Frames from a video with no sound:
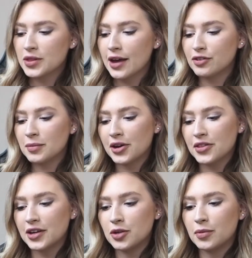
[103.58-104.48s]
With every bottle
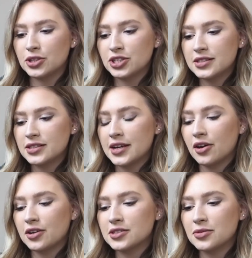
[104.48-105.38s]
that you purchase, they
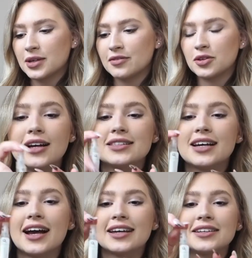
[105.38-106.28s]
also give a
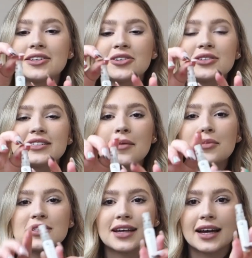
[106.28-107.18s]
tiny little
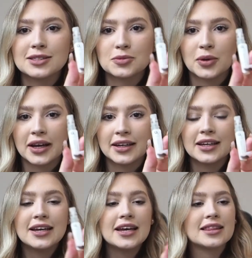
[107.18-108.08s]
sample sized one
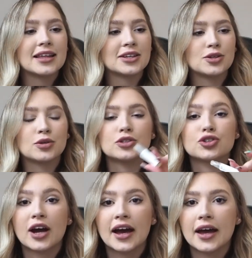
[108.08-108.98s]
that you can
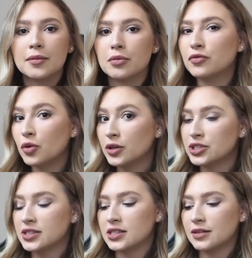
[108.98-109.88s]
try before
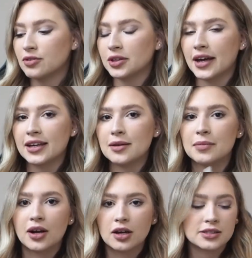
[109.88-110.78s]
just to see if you like it,
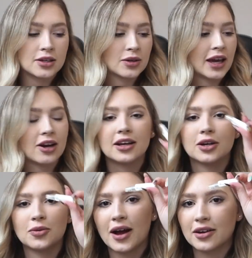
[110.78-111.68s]
but also carry it
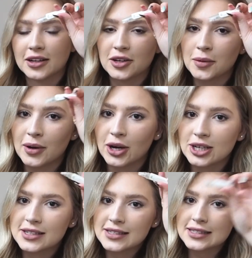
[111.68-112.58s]
around in your
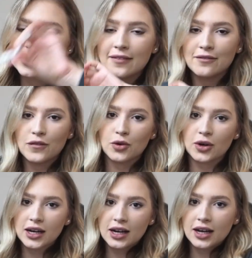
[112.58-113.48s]
purse
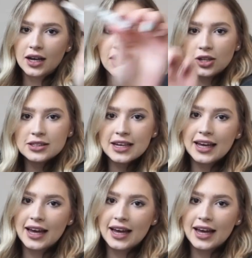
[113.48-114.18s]
for all day